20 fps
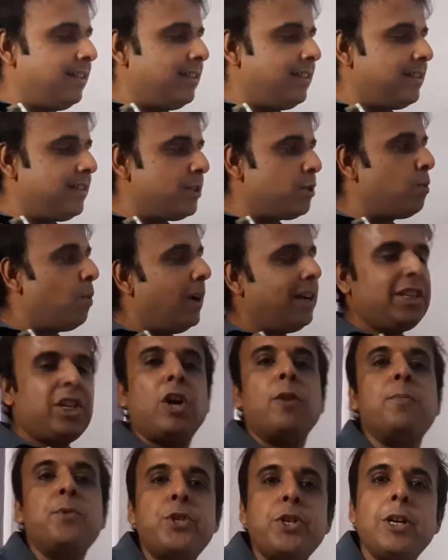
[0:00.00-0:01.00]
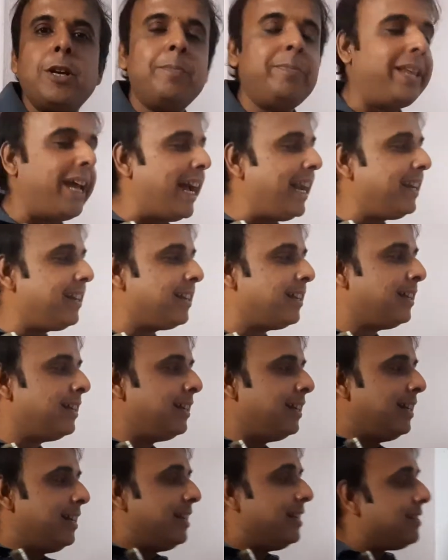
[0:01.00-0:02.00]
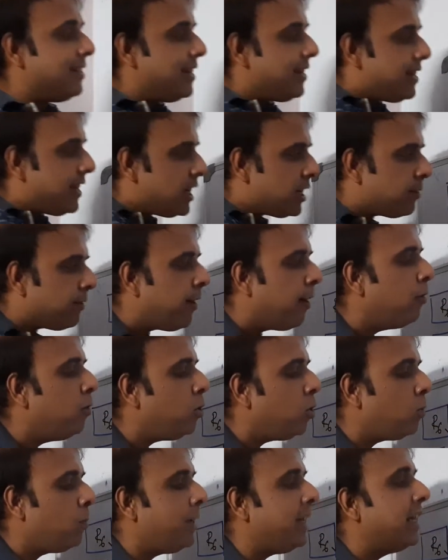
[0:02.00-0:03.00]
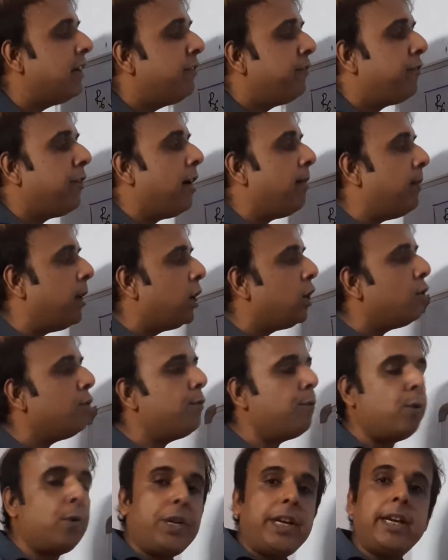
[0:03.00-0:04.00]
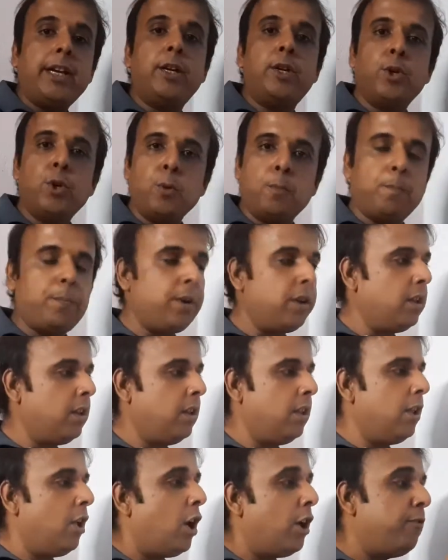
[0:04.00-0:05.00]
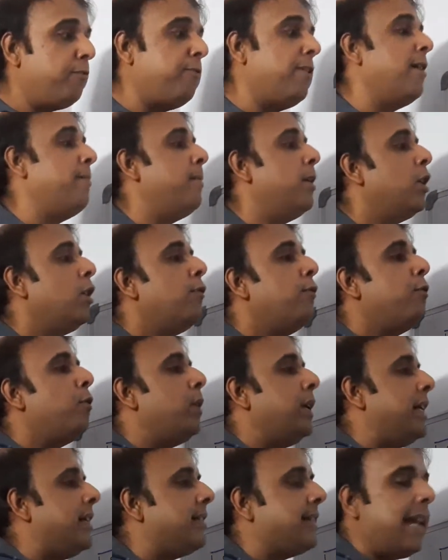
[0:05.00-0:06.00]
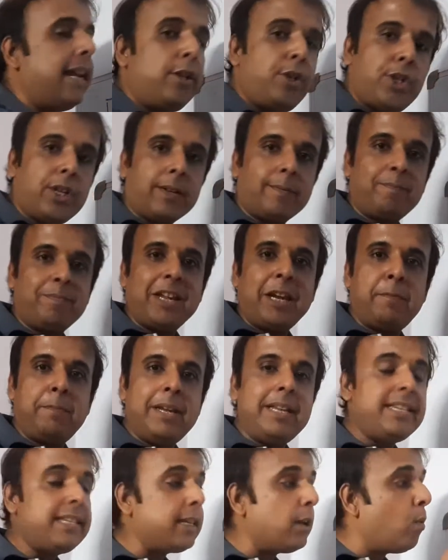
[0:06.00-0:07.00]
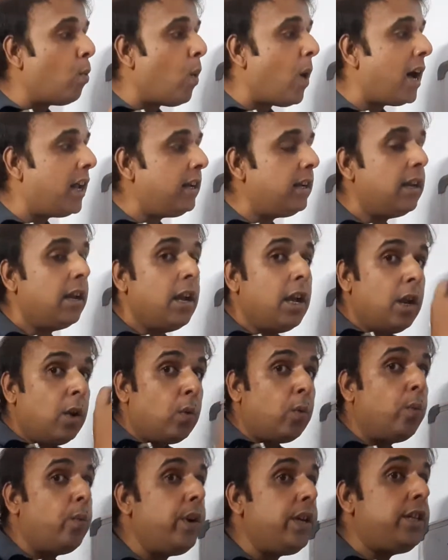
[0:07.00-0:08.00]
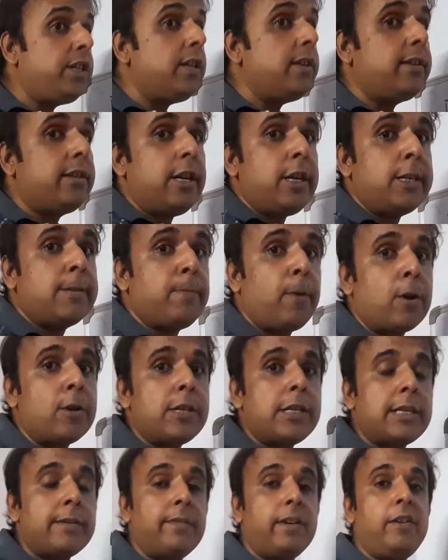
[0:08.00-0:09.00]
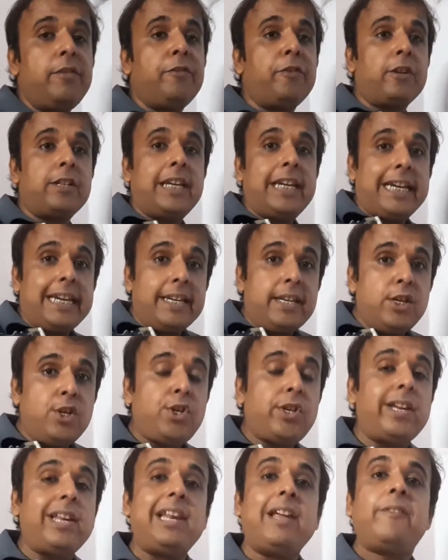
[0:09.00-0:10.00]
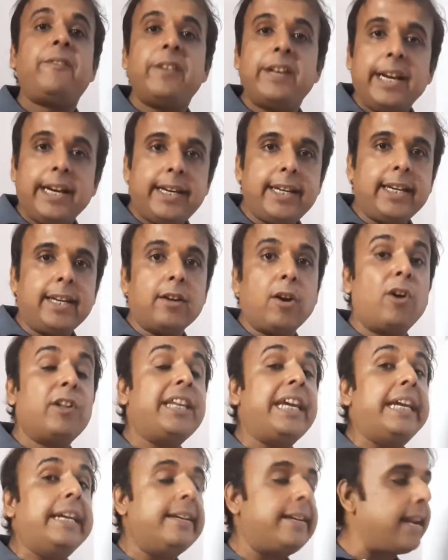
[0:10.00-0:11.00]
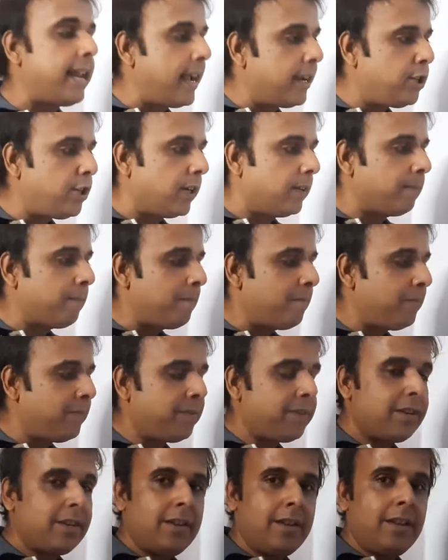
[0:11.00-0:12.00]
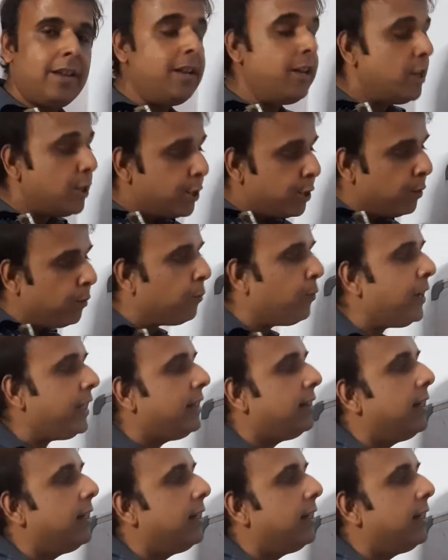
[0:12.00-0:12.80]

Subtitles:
So what to observe that this is found to be the pharmacophoric group or pharmacophoric section. That means the one which is responsible for the initial affinity or the interaction. So with